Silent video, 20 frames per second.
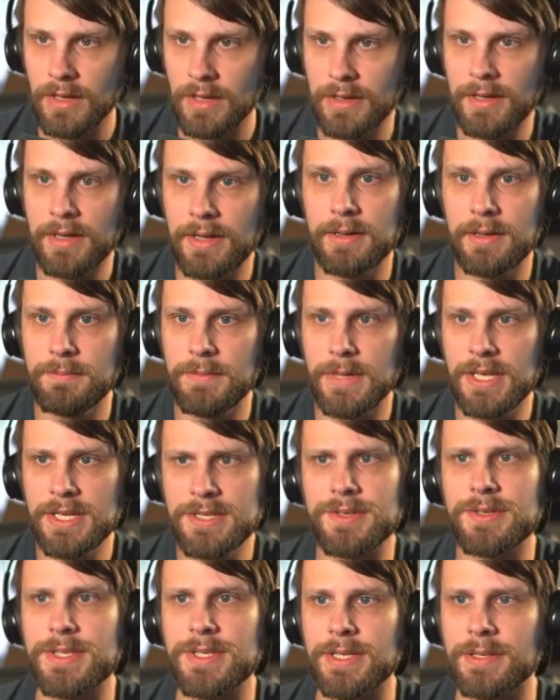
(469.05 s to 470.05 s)
Um,
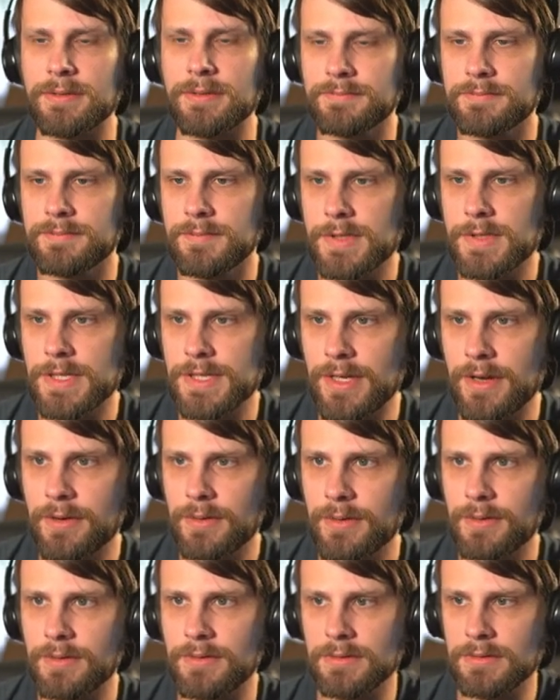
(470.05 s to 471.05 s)
interesting.
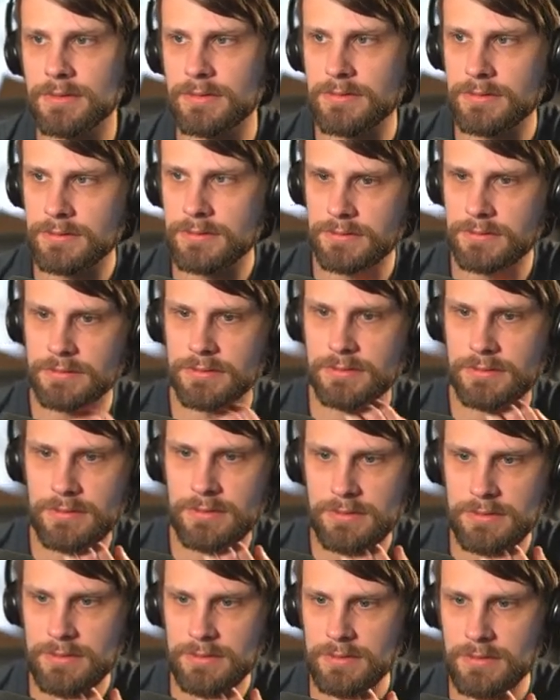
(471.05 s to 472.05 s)
So
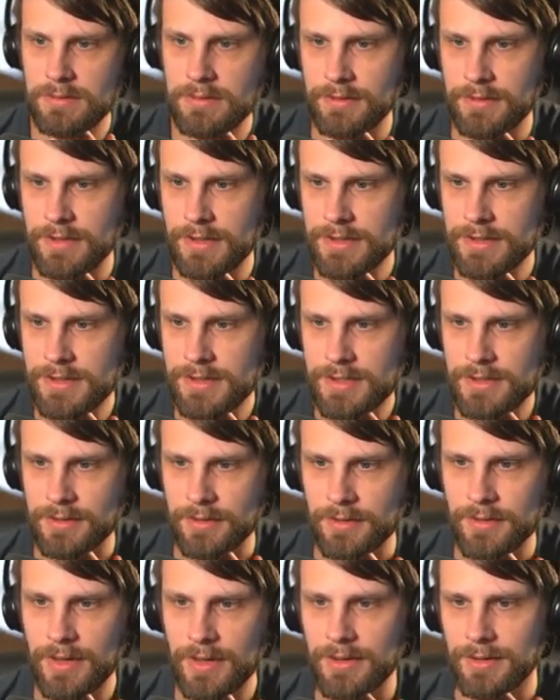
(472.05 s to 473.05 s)
there's the
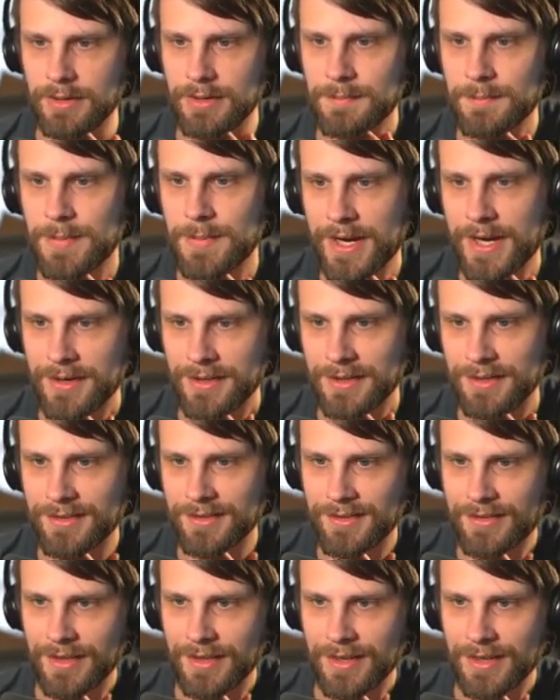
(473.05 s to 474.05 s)
crawling
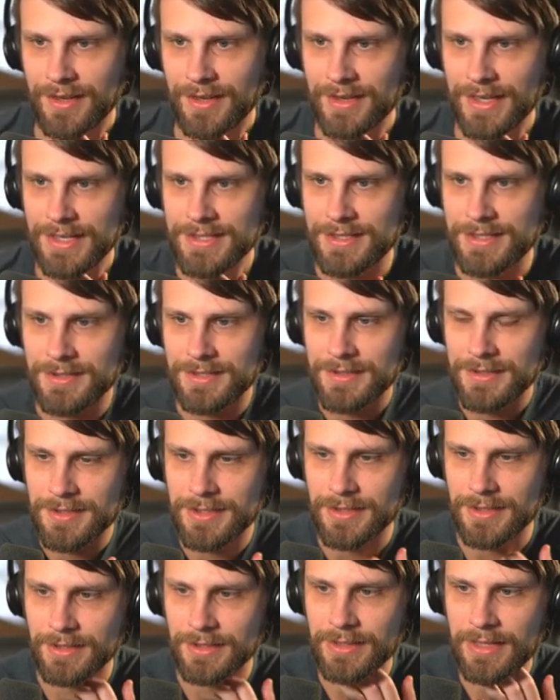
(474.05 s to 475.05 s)
barrens. Uh, that's
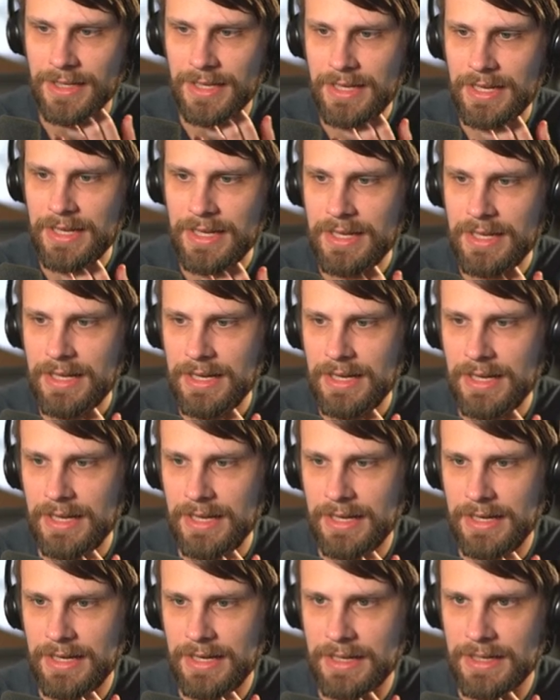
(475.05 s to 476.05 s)
interesting.
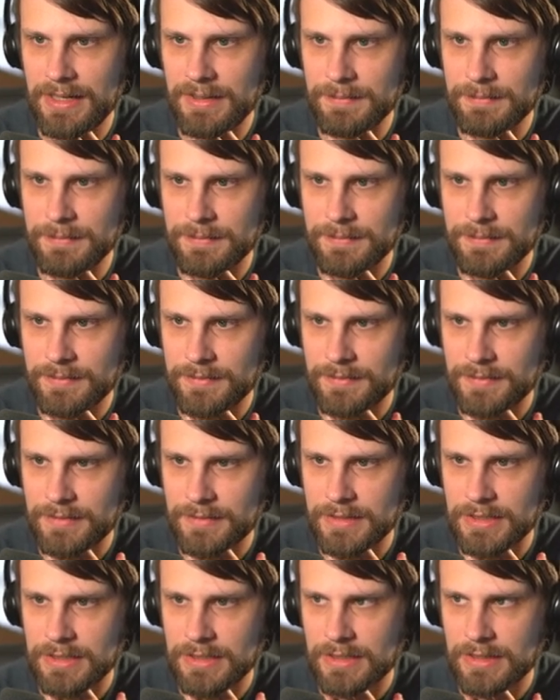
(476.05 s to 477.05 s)
Um,
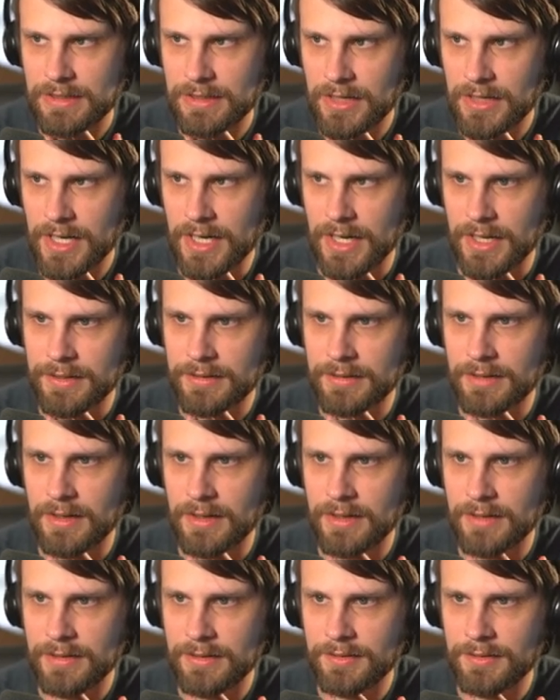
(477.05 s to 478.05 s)
all right.
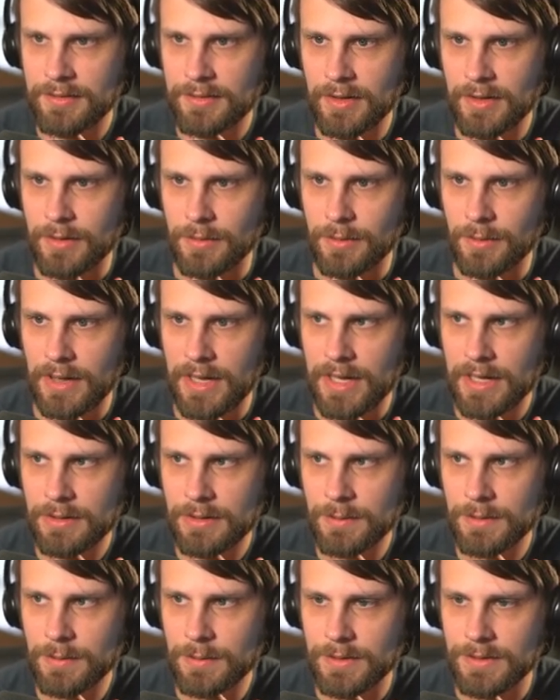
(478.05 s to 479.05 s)
So how
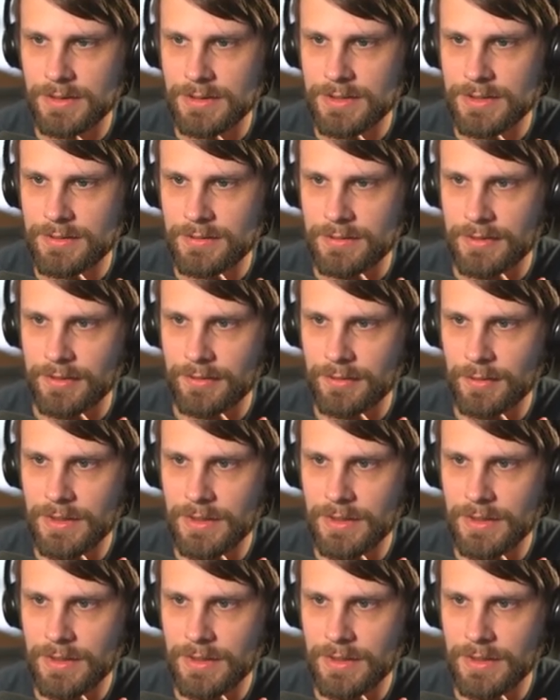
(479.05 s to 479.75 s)
do we want to do this?